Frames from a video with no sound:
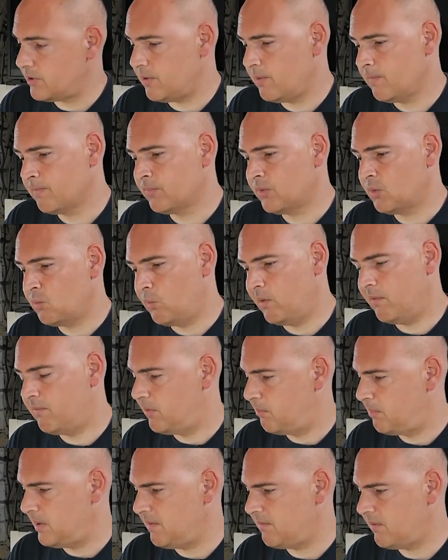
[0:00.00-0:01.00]
to
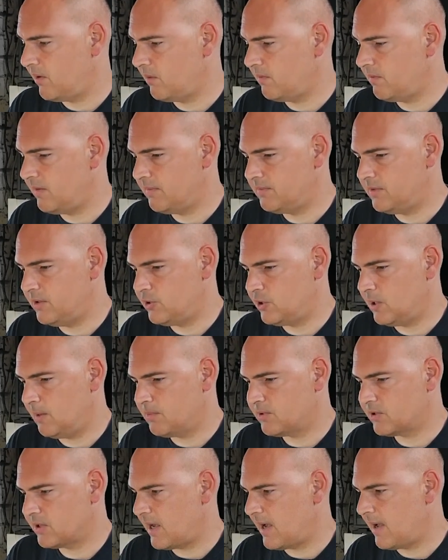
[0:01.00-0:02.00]
with the B550
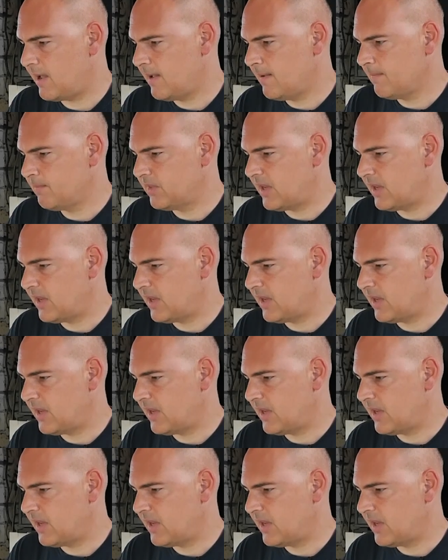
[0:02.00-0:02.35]
chipset.